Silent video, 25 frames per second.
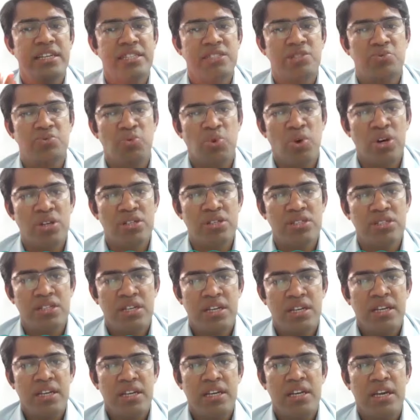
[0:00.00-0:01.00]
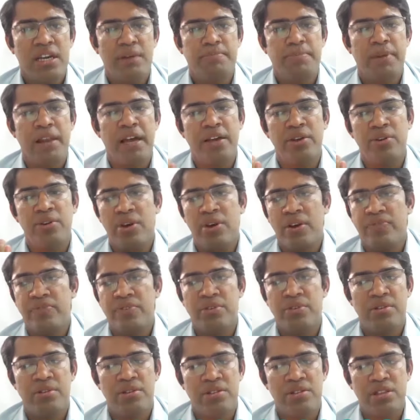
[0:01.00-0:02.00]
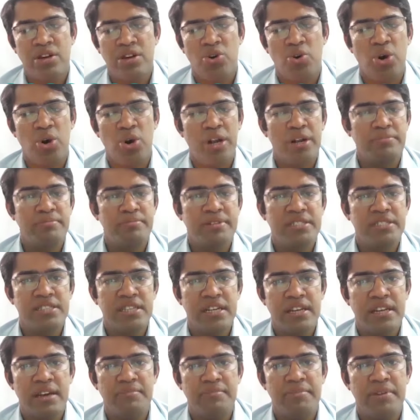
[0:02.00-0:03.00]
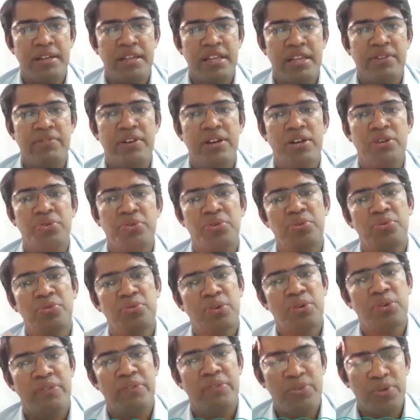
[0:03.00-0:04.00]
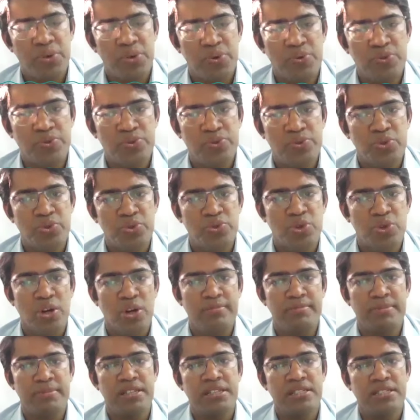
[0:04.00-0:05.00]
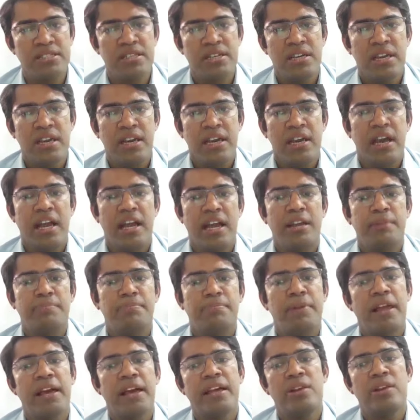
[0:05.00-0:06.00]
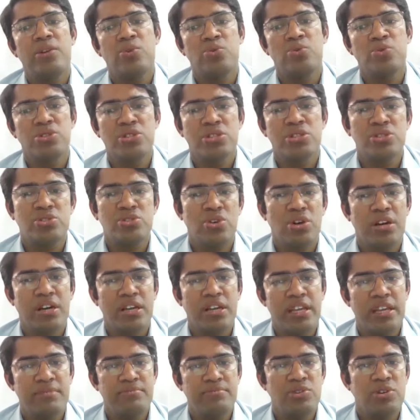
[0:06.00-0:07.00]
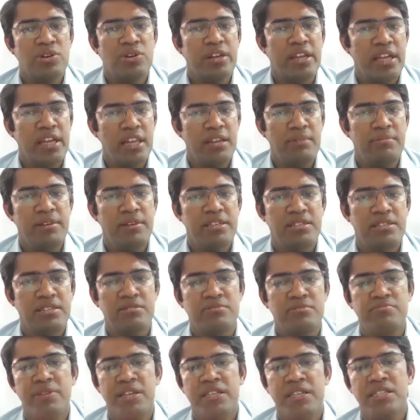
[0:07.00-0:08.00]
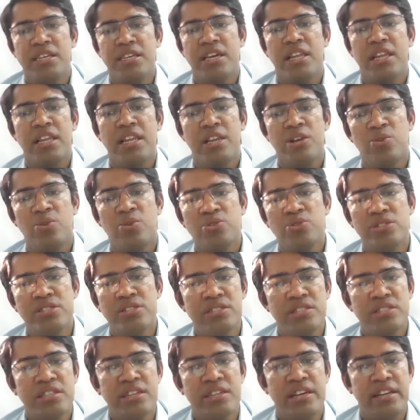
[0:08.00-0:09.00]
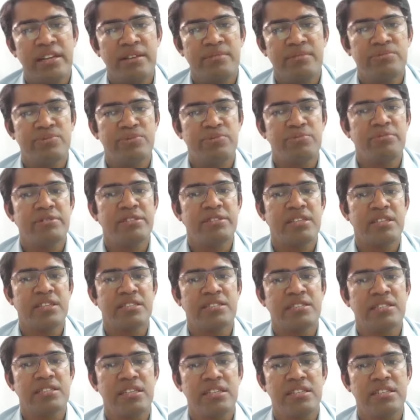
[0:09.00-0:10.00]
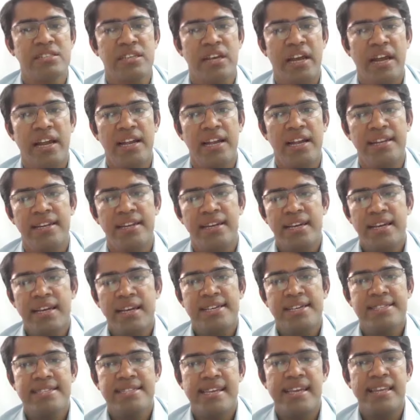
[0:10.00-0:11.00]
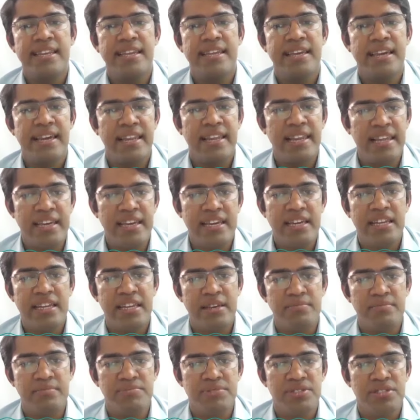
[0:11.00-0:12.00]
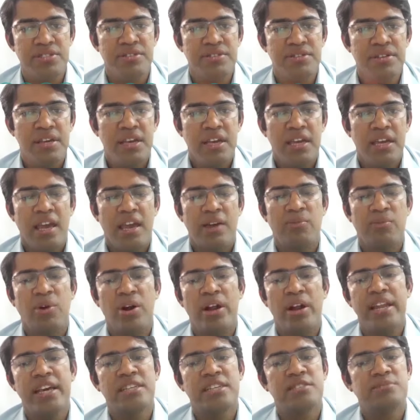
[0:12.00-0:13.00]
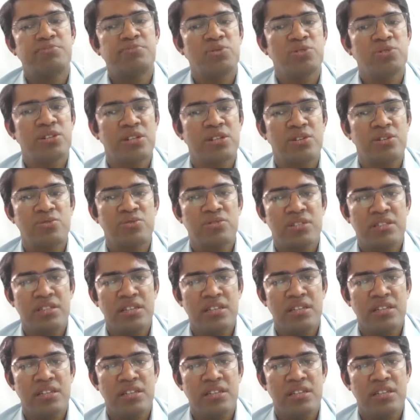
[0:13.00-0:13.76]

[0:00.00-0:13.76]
each wash, apply the ointments that have been given to you. You have to use those ointments and apply lotions or creams on daily basis. Basically, lotions and creams would be sunscreens and skin healing creams. Avoid exposure to